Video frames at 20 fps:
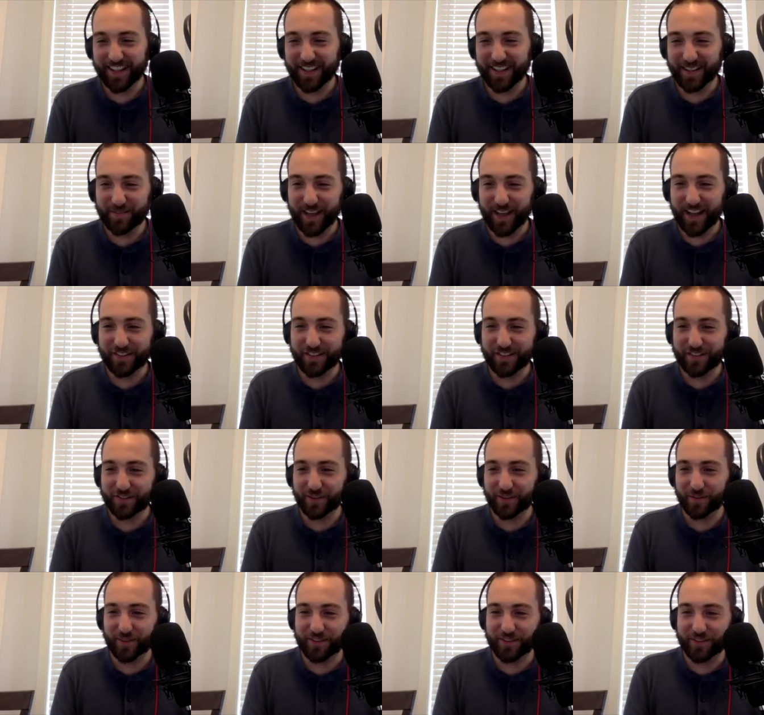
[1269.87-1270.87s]
imagine
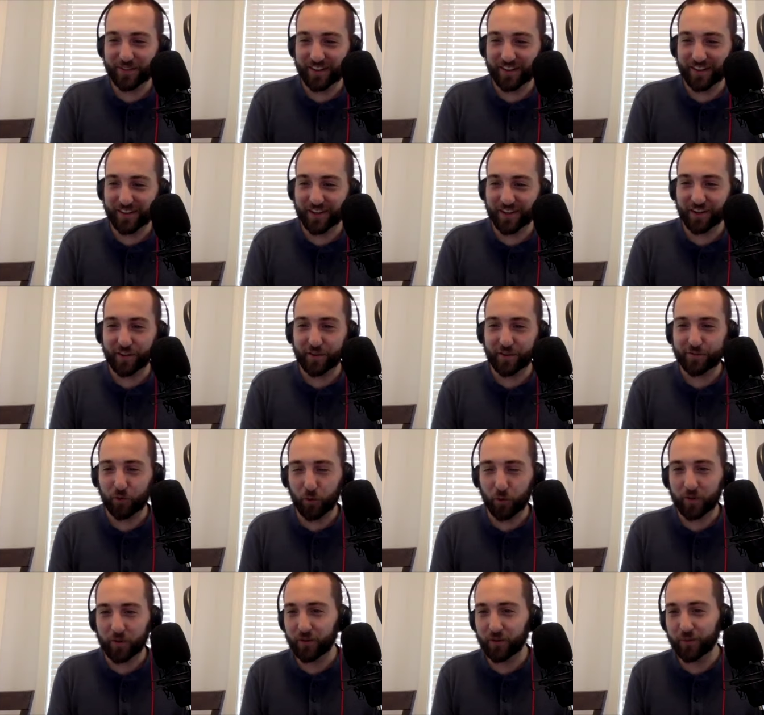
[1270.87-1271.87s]
someone's on another
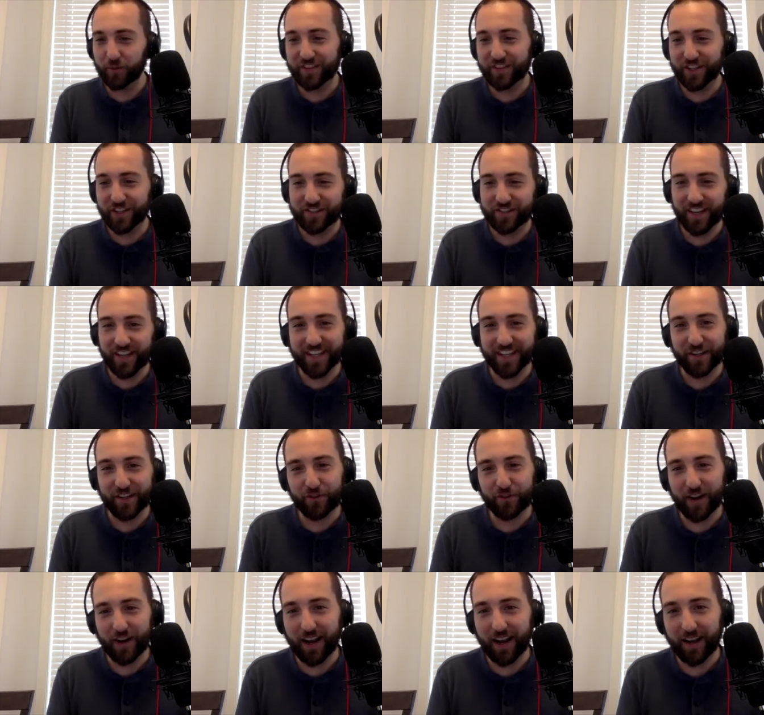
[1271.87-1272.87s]
four wheeler with you. You're taking a
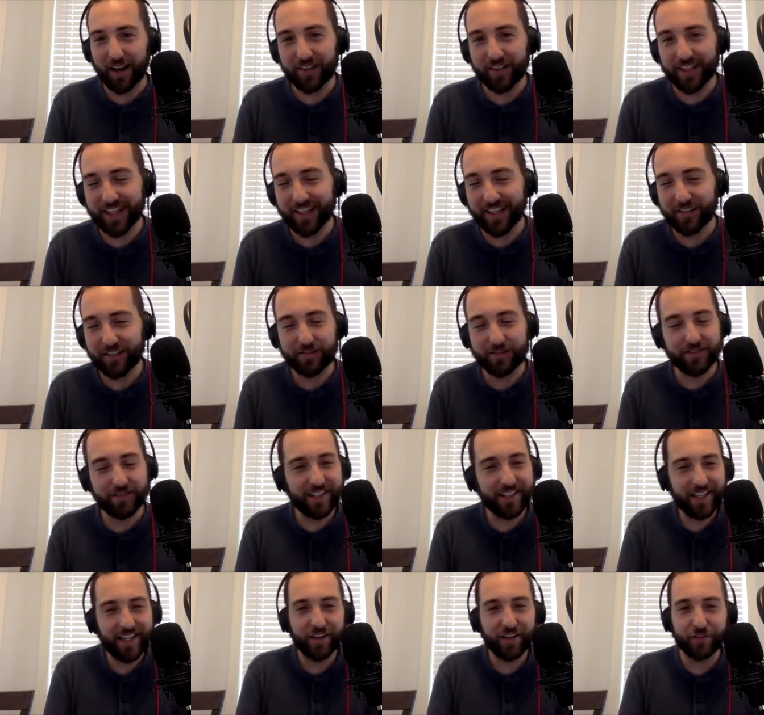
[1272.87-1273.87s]
drive, and he's
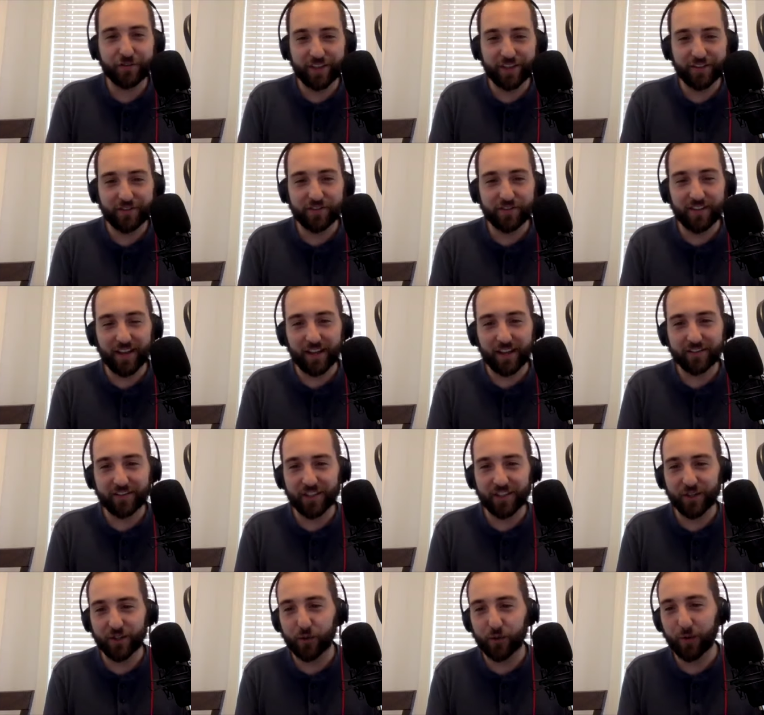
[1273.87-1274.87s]
he or she's just
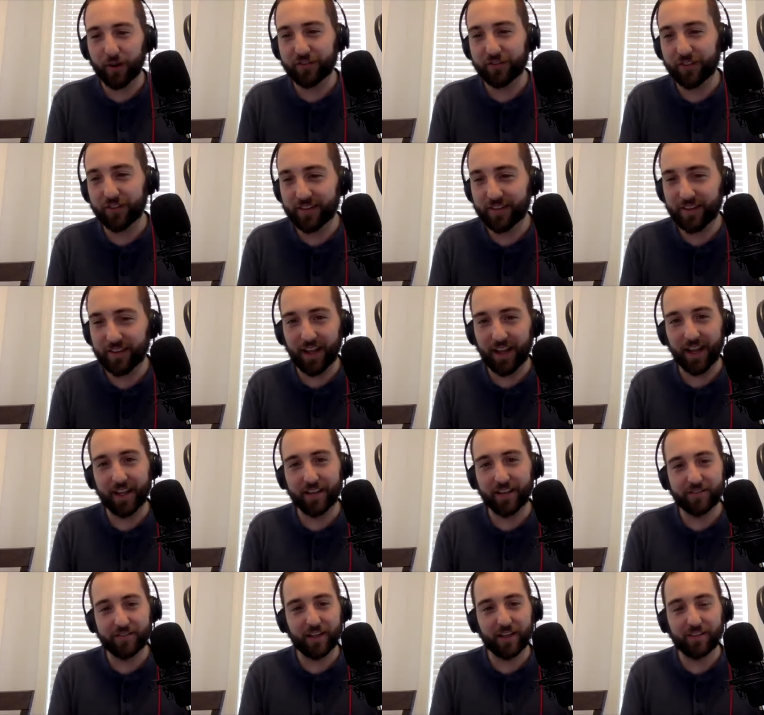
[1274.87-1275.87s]
asking you a question. Hey,
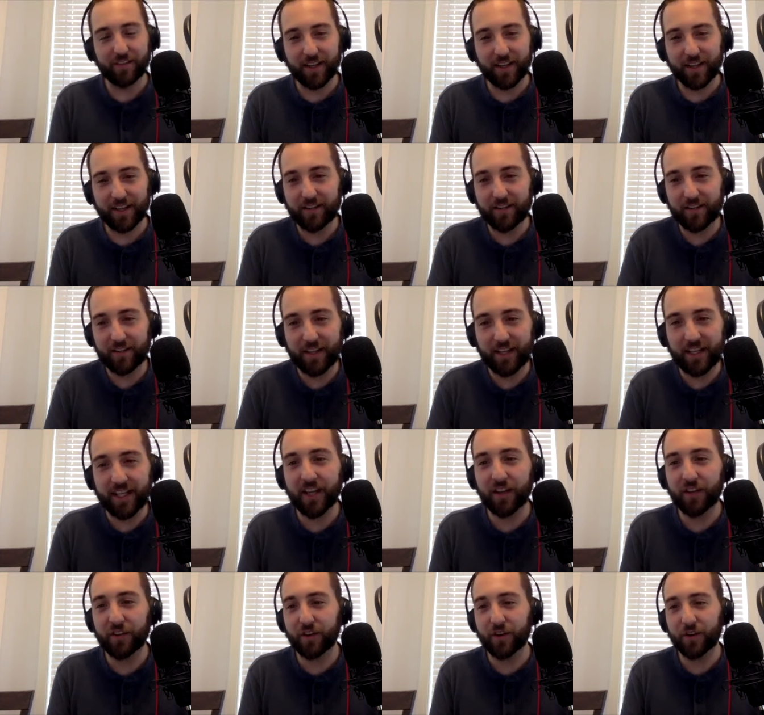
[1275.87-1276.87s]
Seth, like
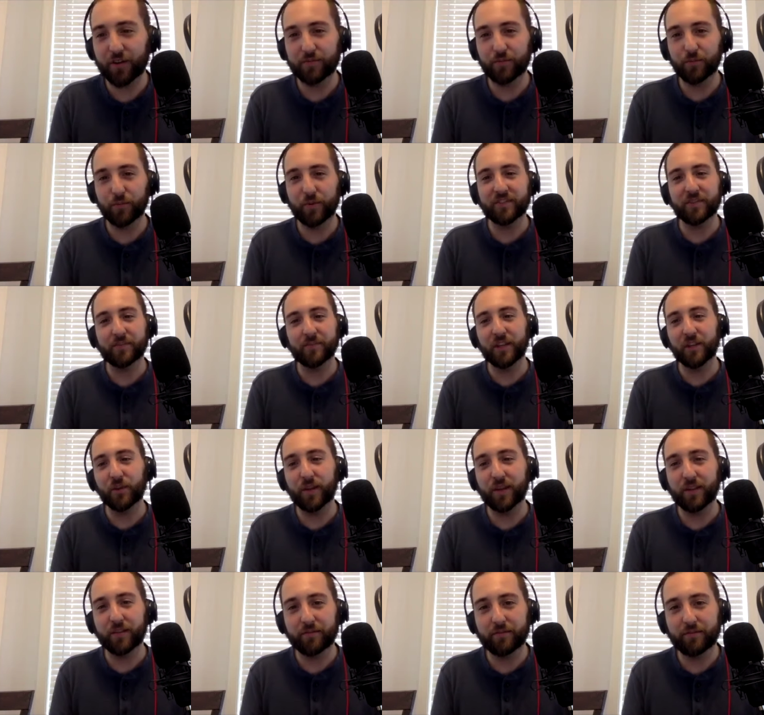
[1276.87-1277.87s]
any other wisdom that you
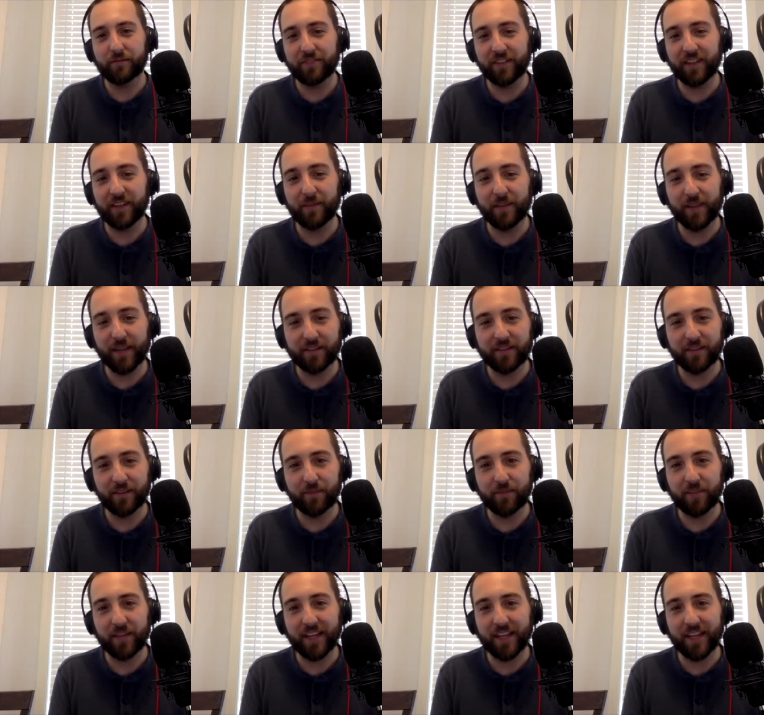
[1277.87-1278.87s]
can feed me as
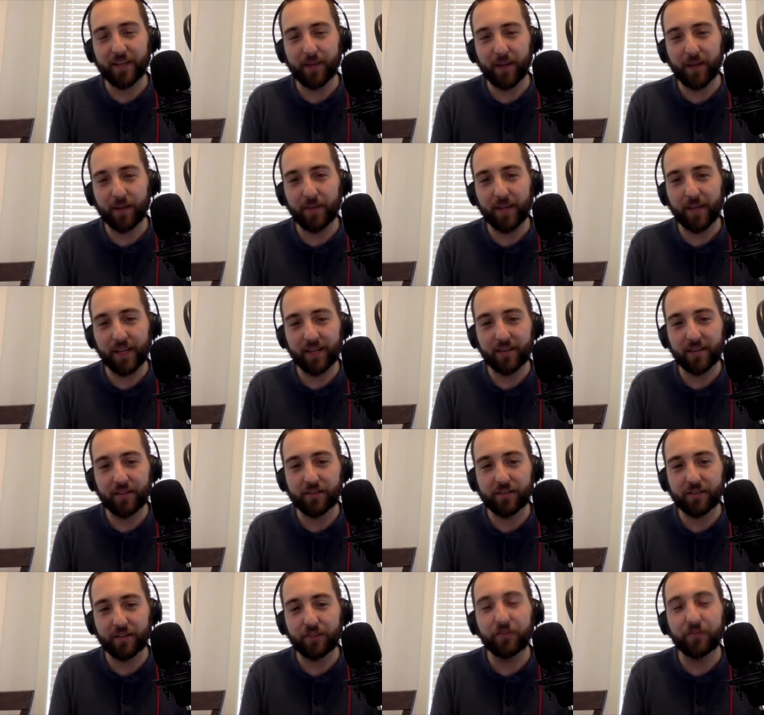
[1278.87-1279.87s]
I'm thinking about making a
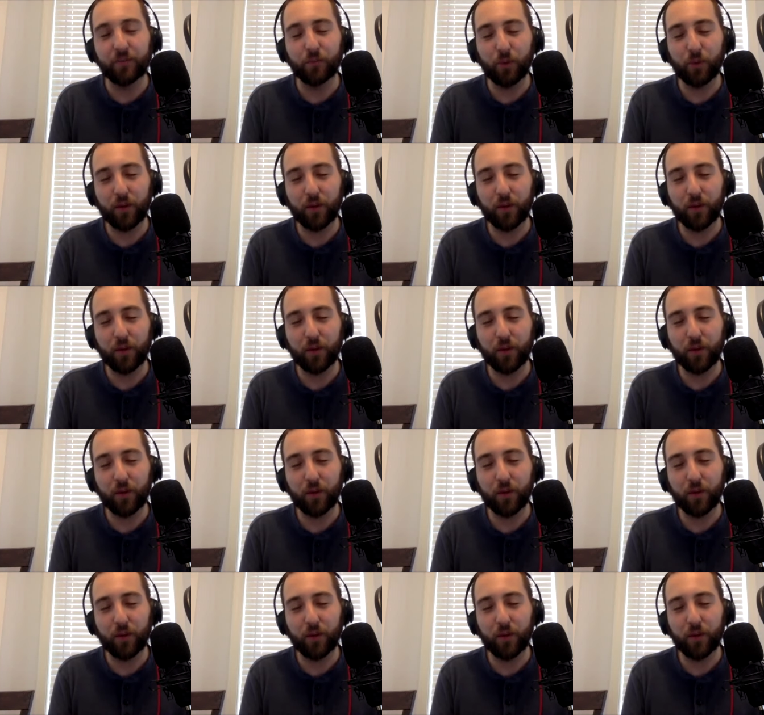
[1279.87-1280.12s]
decision. What?